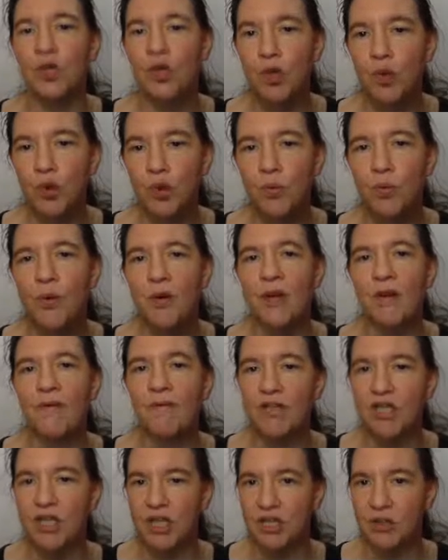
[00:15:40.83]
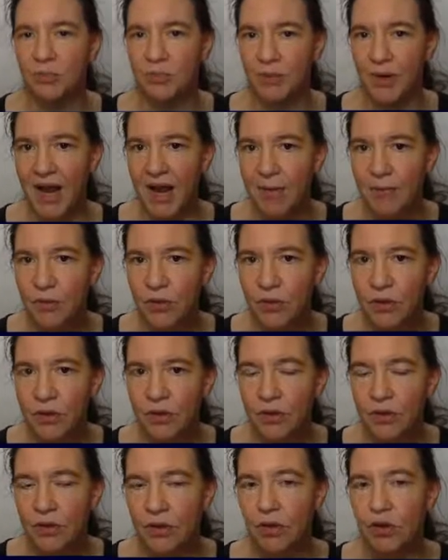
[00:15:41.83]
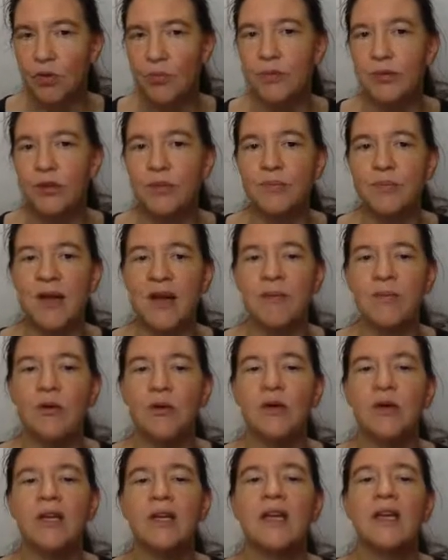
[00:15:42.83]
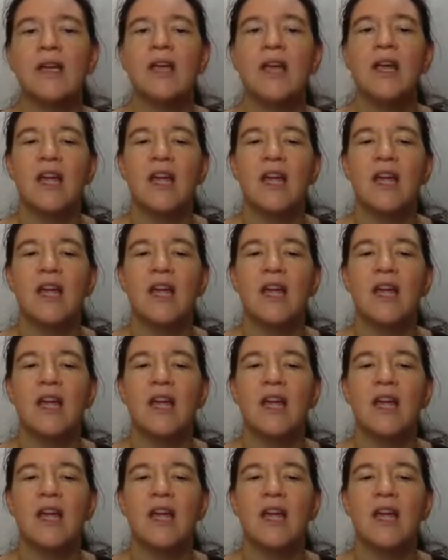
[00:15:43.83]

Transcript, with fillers: group which has prime order or almost prime order,